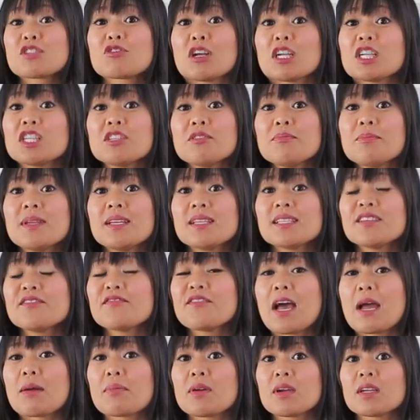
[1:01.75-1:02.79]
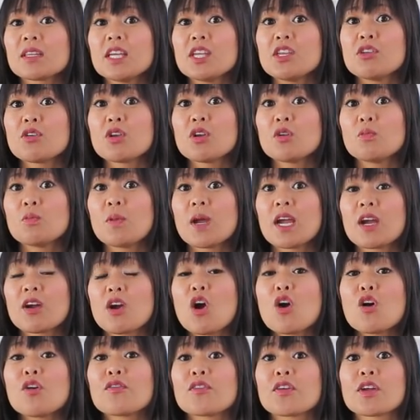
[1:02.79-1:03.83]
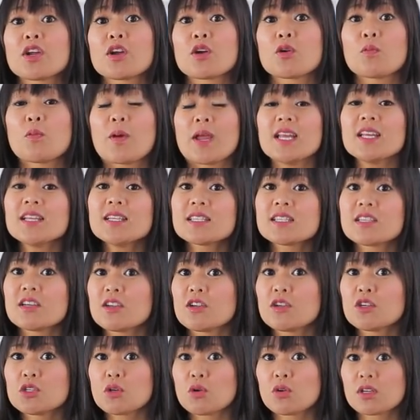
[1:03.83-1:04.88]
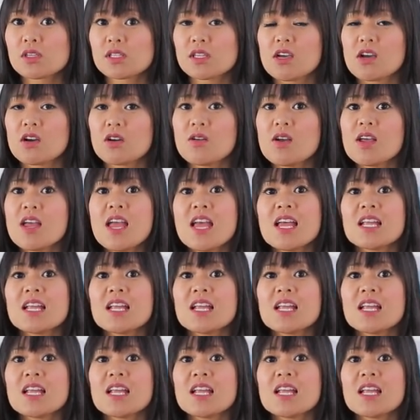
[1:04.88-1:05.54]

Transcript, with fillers: a stretchy piece of fabric that you can wear over your waist and your torso.